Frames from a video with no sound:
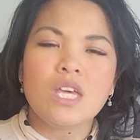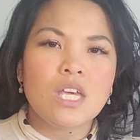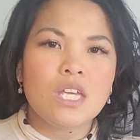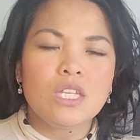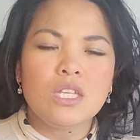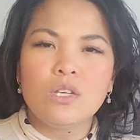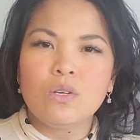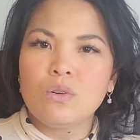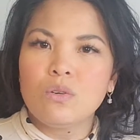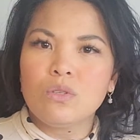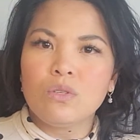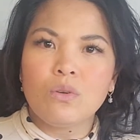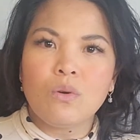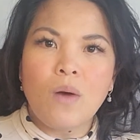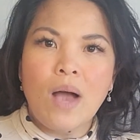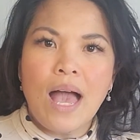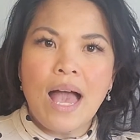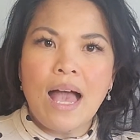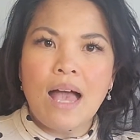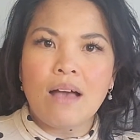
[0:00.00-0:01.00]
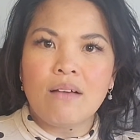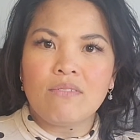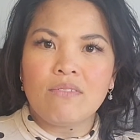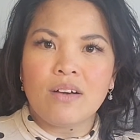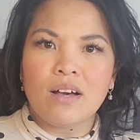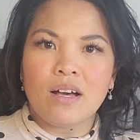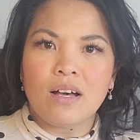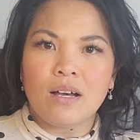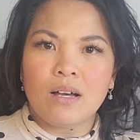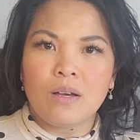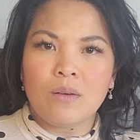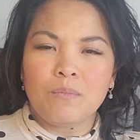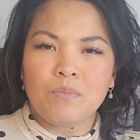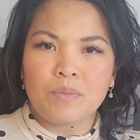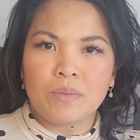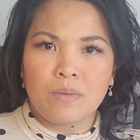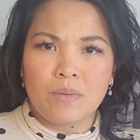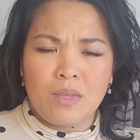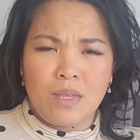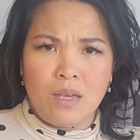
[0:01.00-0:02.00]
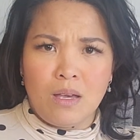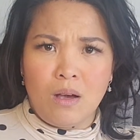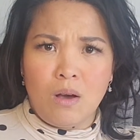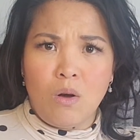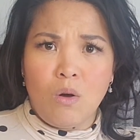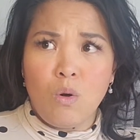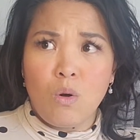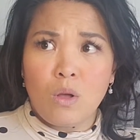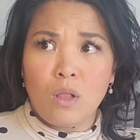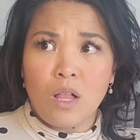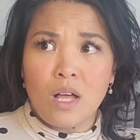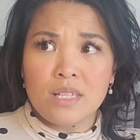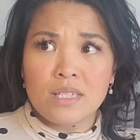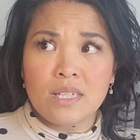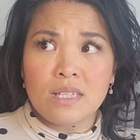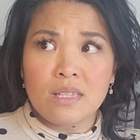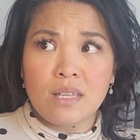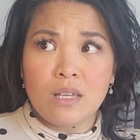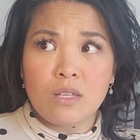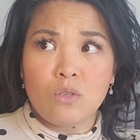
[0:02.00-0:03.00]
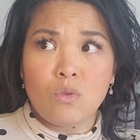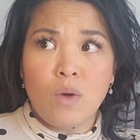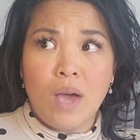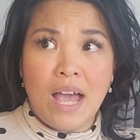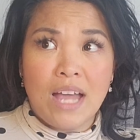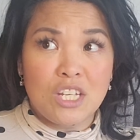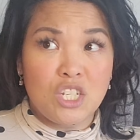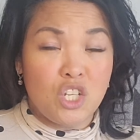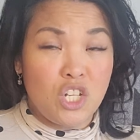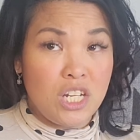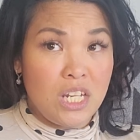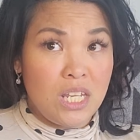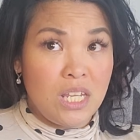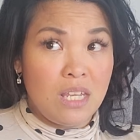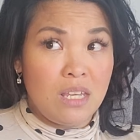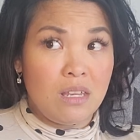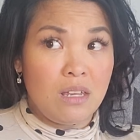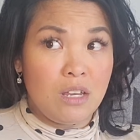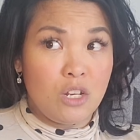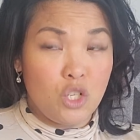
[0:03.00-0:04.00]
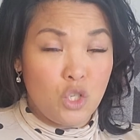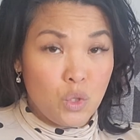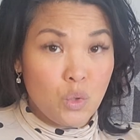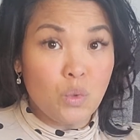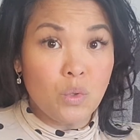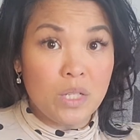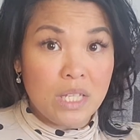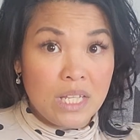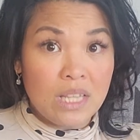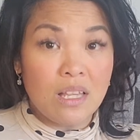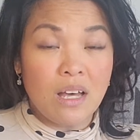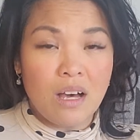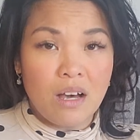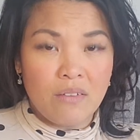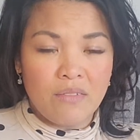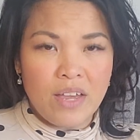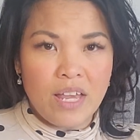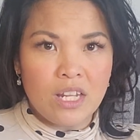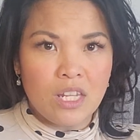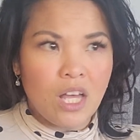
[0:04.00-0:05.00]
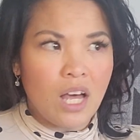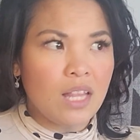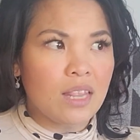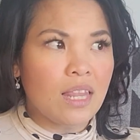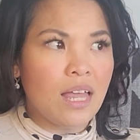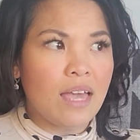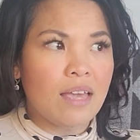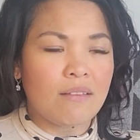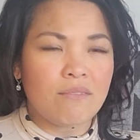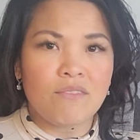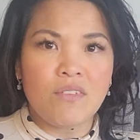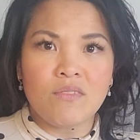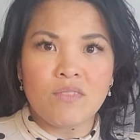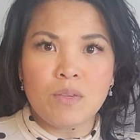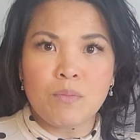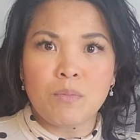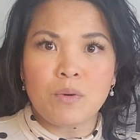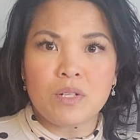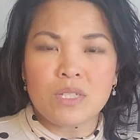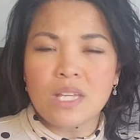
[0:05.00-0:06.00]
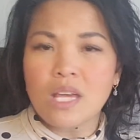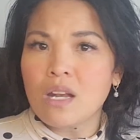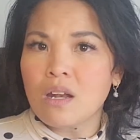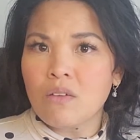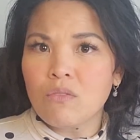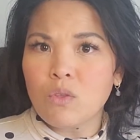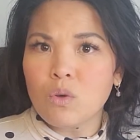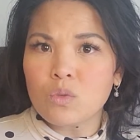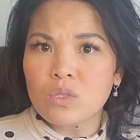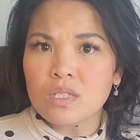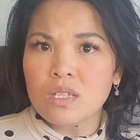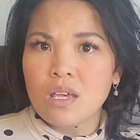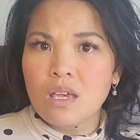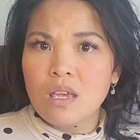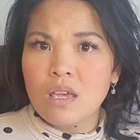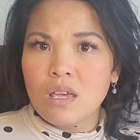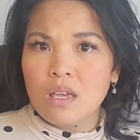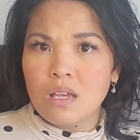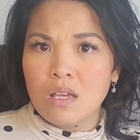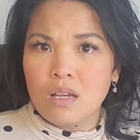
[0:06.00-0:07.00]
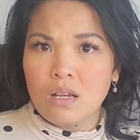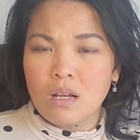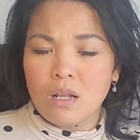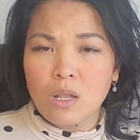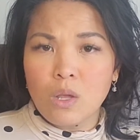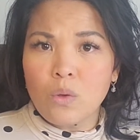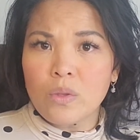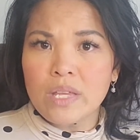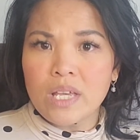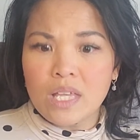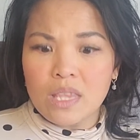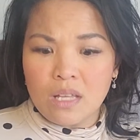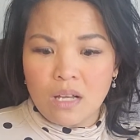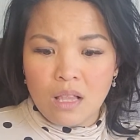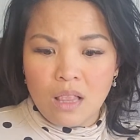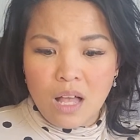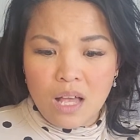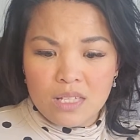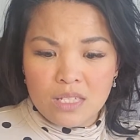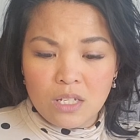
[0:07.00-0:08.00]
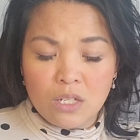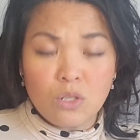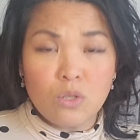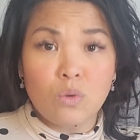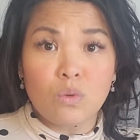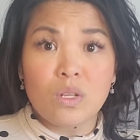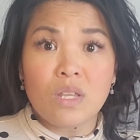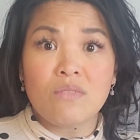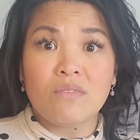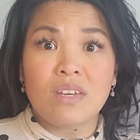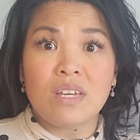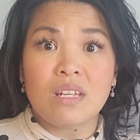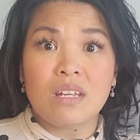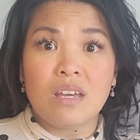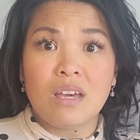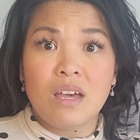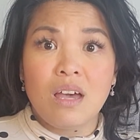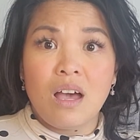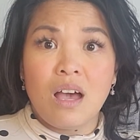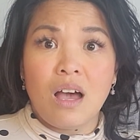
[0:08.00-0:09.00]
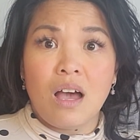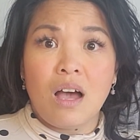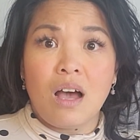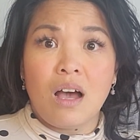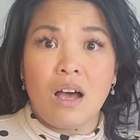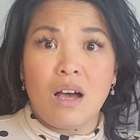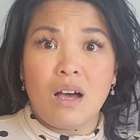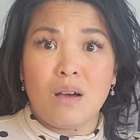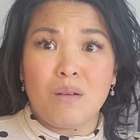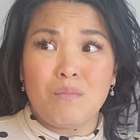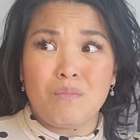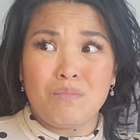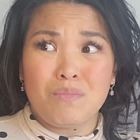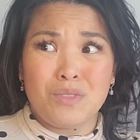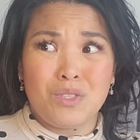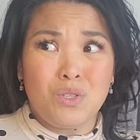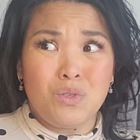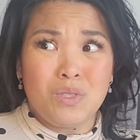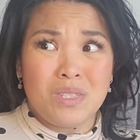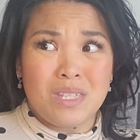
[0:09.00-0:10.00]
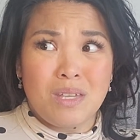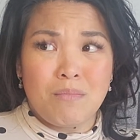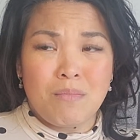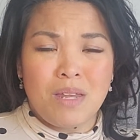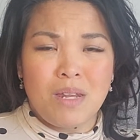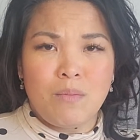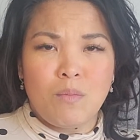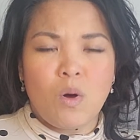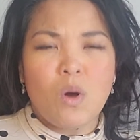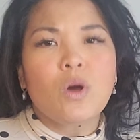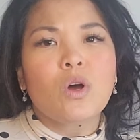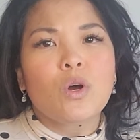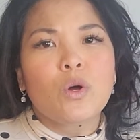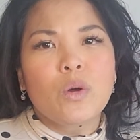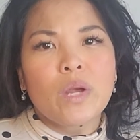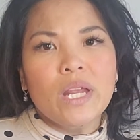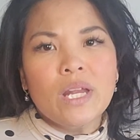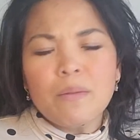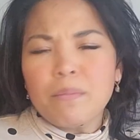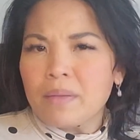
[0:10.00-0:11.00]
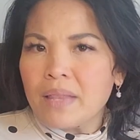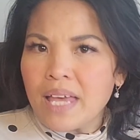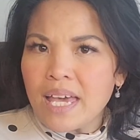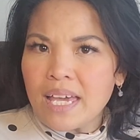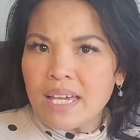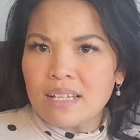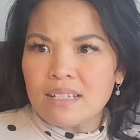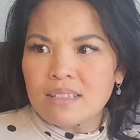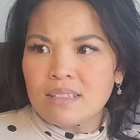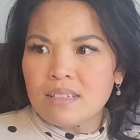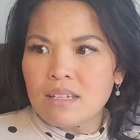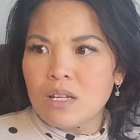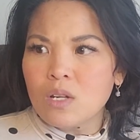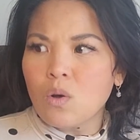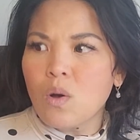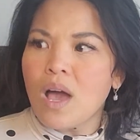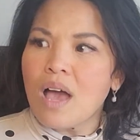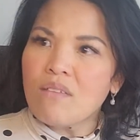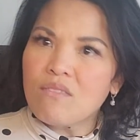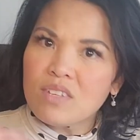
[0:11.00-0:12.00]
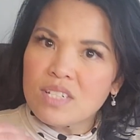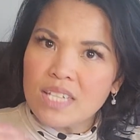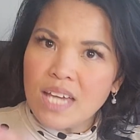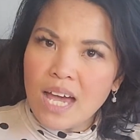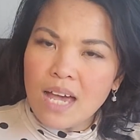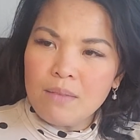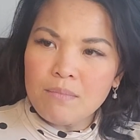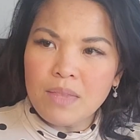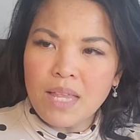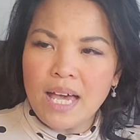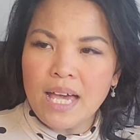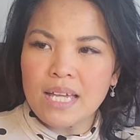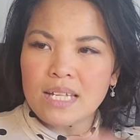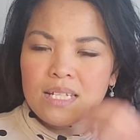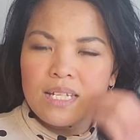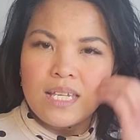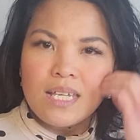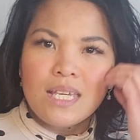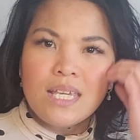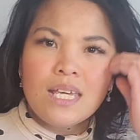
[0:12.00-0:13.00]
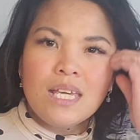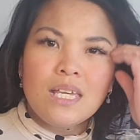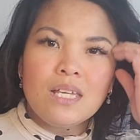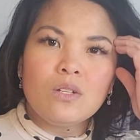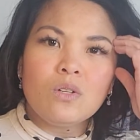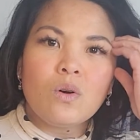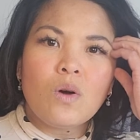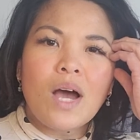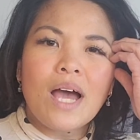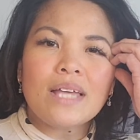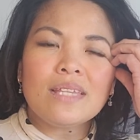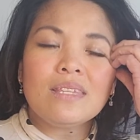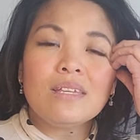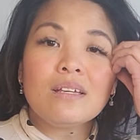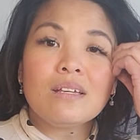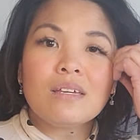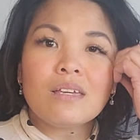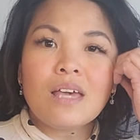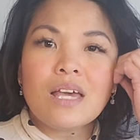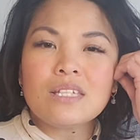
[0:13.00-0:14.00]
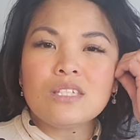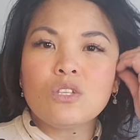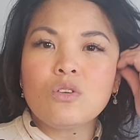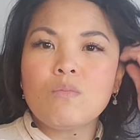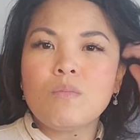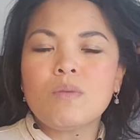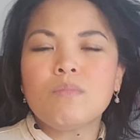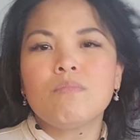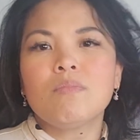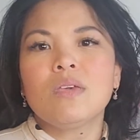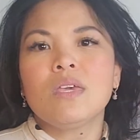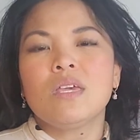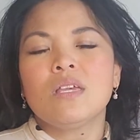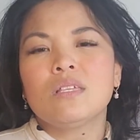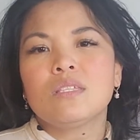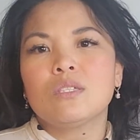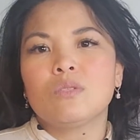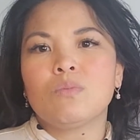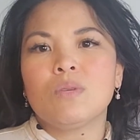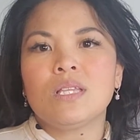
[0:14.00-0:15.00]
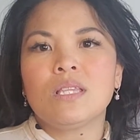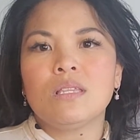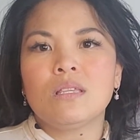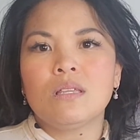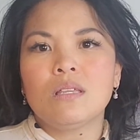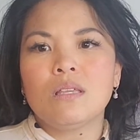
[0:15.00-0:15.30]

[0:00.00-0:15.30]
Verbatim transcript: you you have um a whole closet that you actually truly love and not like 50% of those clothing in the closet you don't even um, use them anymore create a plan you know have a timeline you know i think as human beings we